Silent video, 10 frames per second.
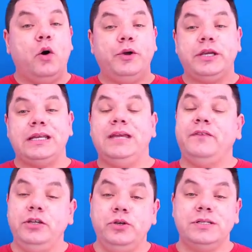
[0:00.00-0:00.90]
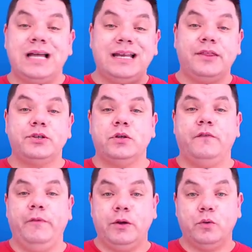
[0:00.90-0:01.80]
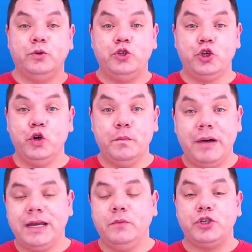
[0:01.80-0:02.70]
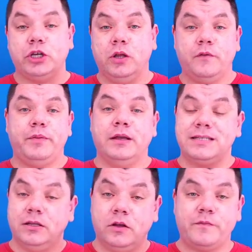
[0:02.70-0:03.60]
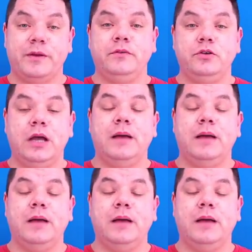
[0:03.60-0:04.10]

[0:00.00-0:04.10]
or you can even use another software called TubeBuddy, which a lot of YouTubers